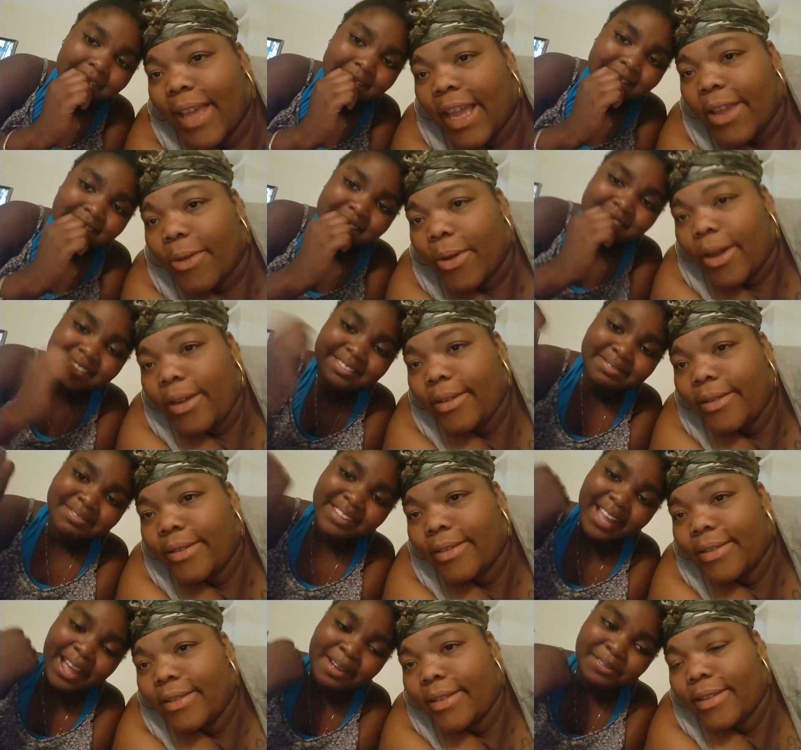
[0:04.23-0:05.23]
Speaker 1: And you are?
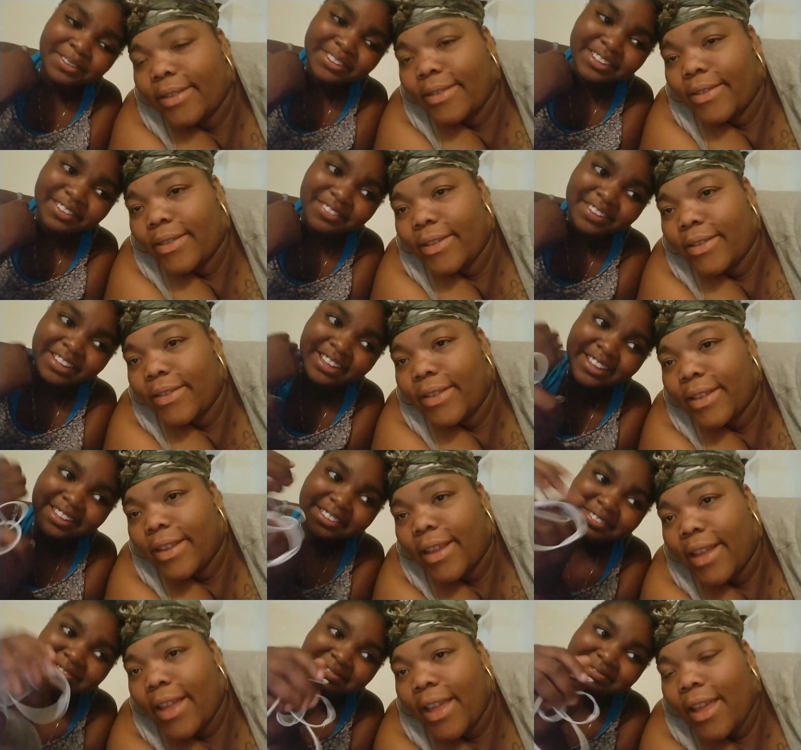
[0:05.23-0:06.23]
I'm Olivia.
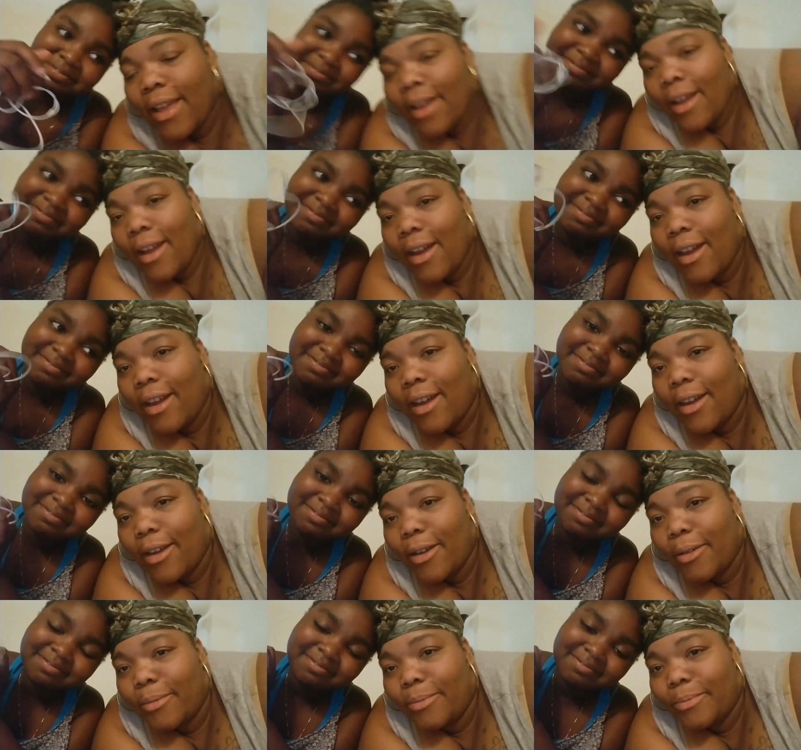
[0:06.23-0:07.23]

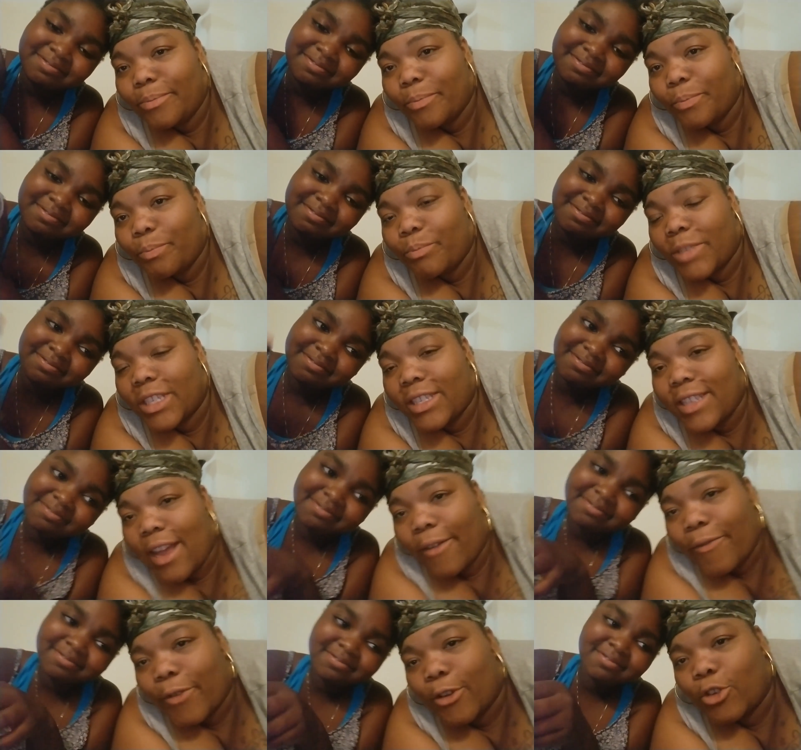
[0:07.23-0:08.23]
Um, this is
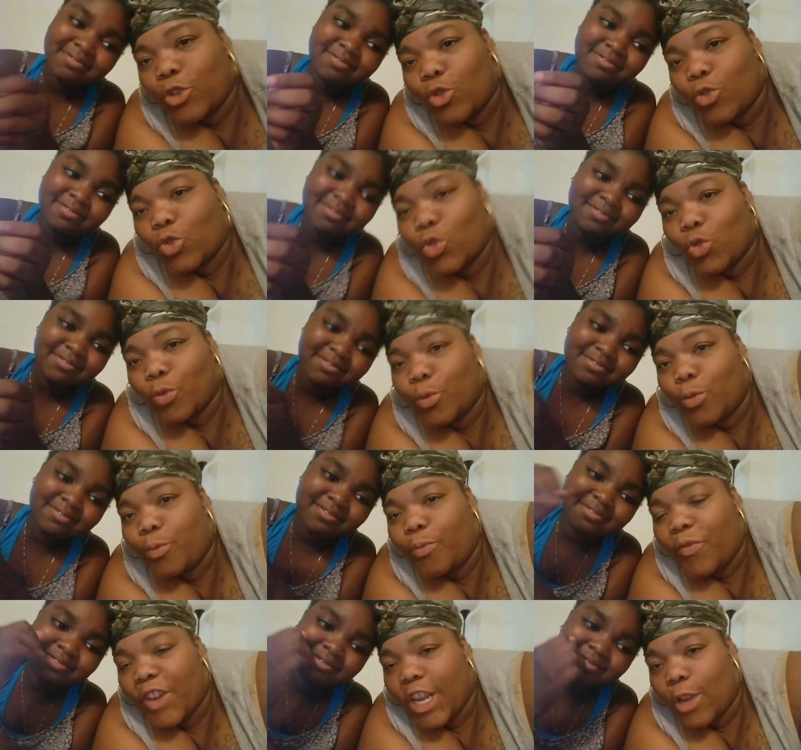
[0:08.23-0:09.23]
our first YouTube
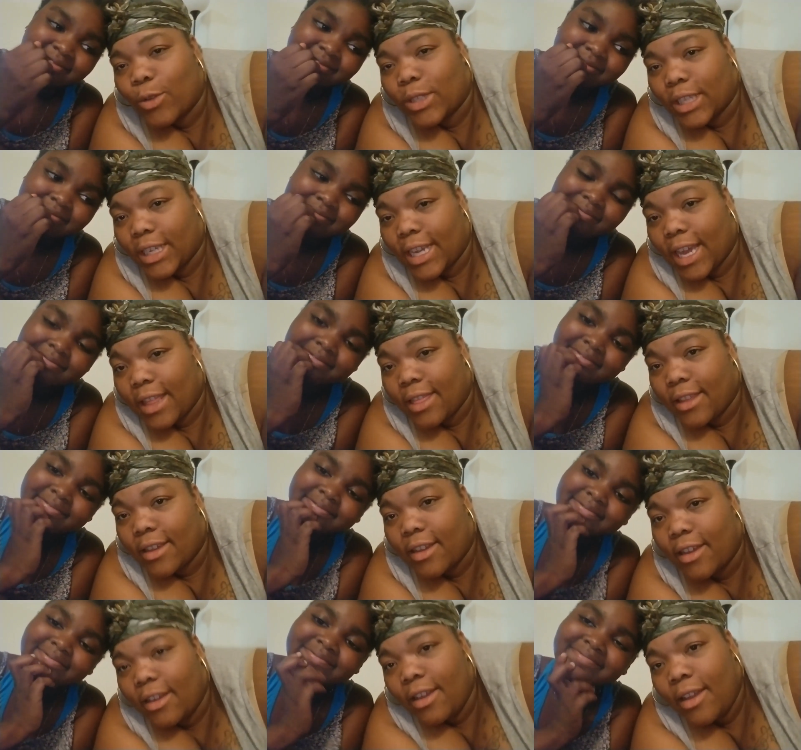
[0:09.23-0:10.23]
video
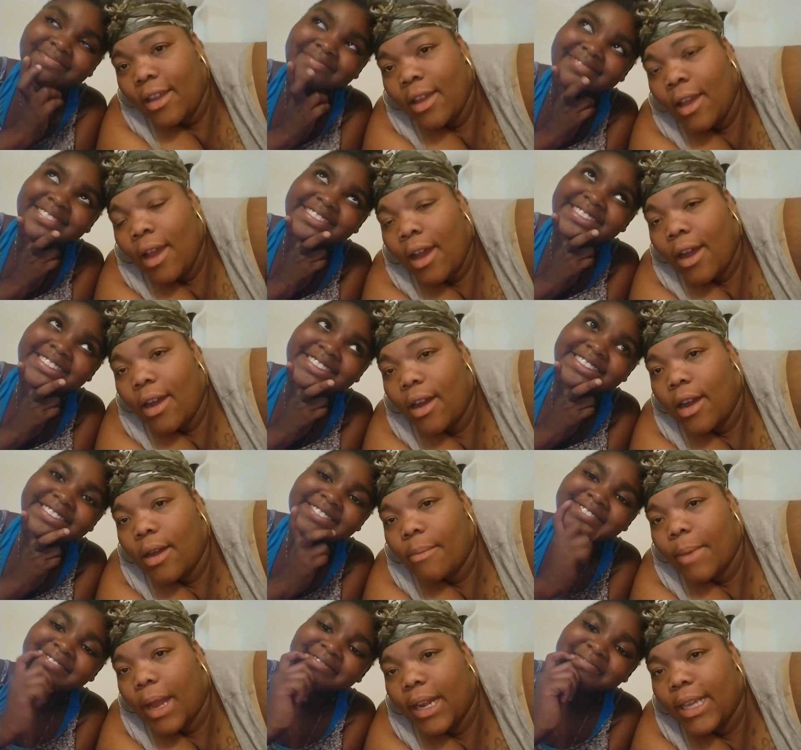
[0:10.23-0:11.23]
together.
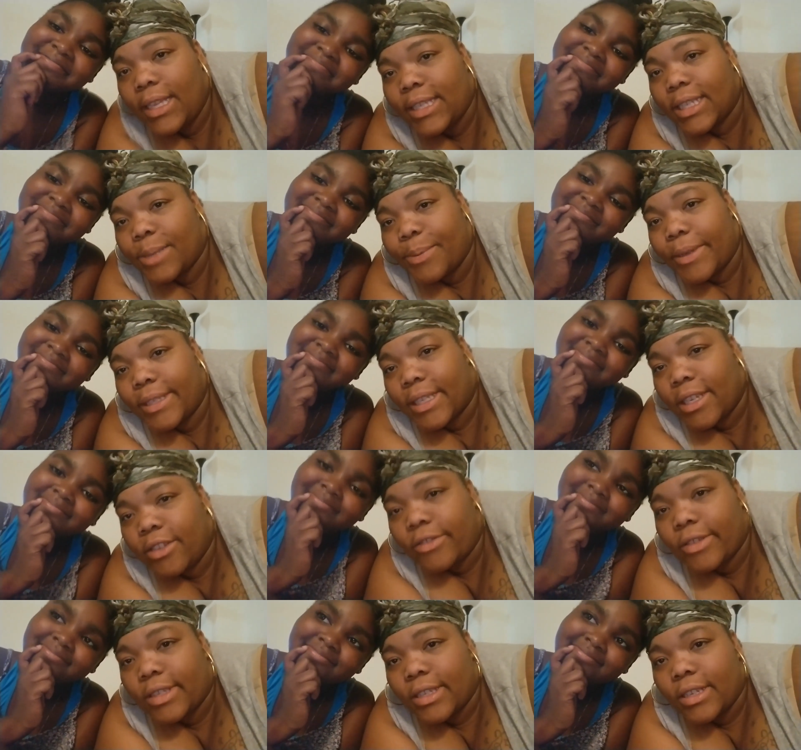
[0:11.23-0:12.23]
Um, my niece expressed
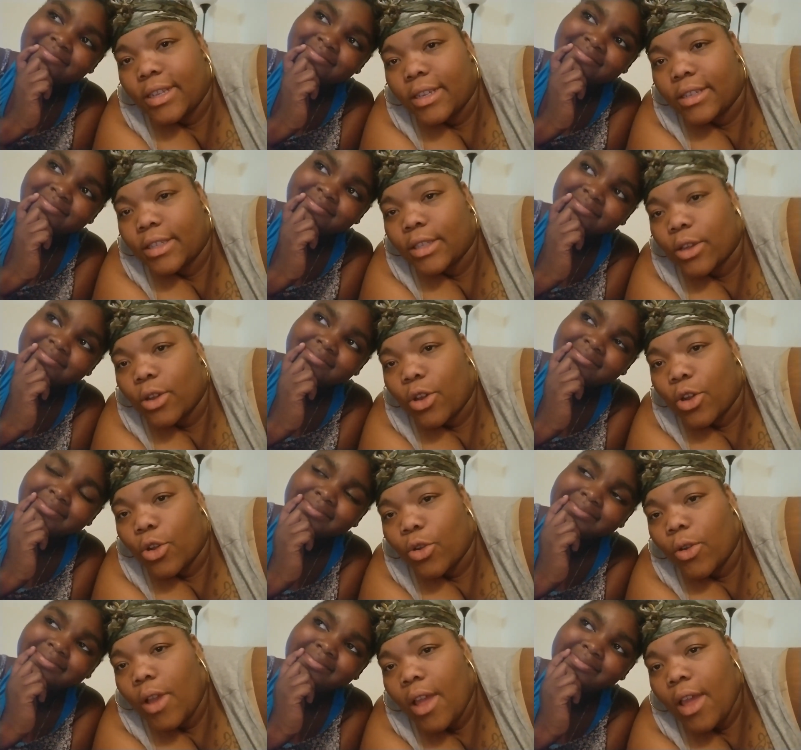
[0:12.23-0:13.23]
interest in it,
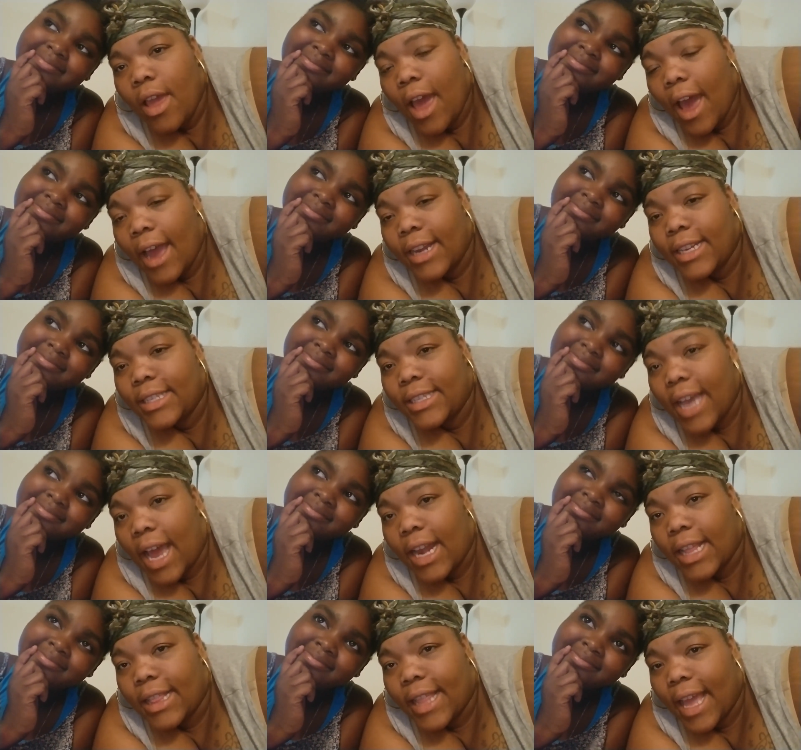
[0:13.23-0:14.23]
so I
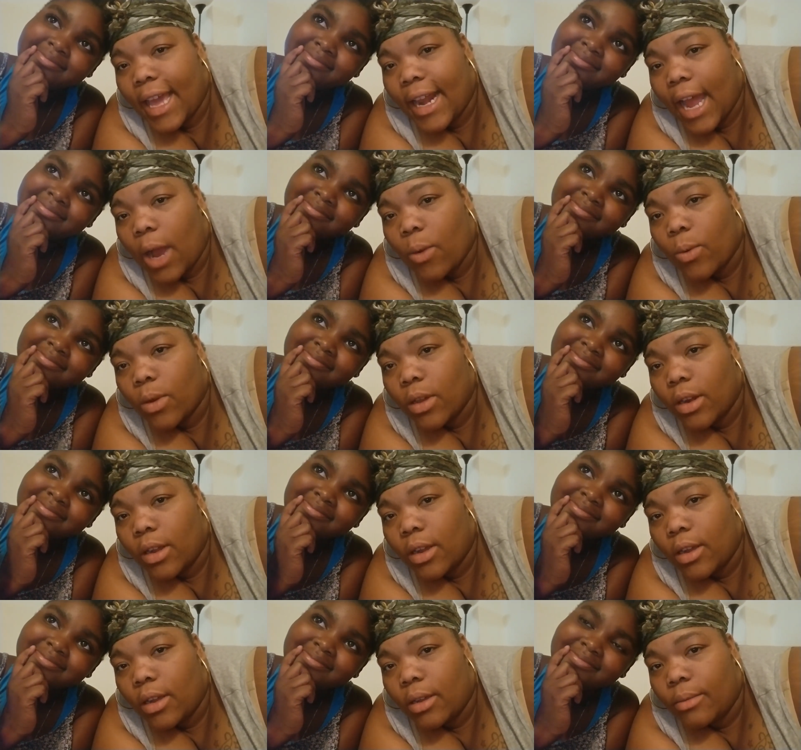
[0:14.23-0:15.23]
decided that I would
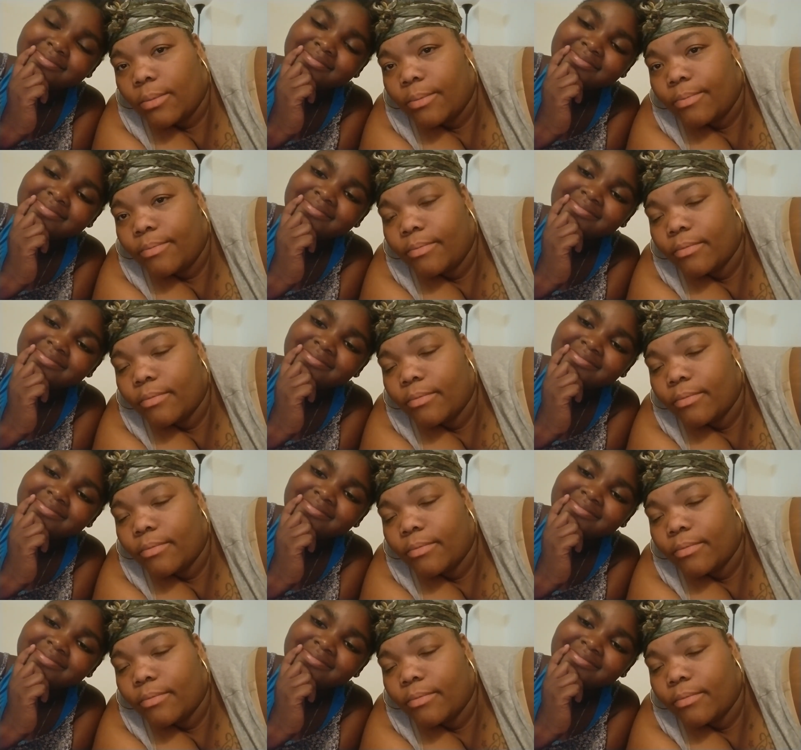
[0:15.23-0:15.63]
um,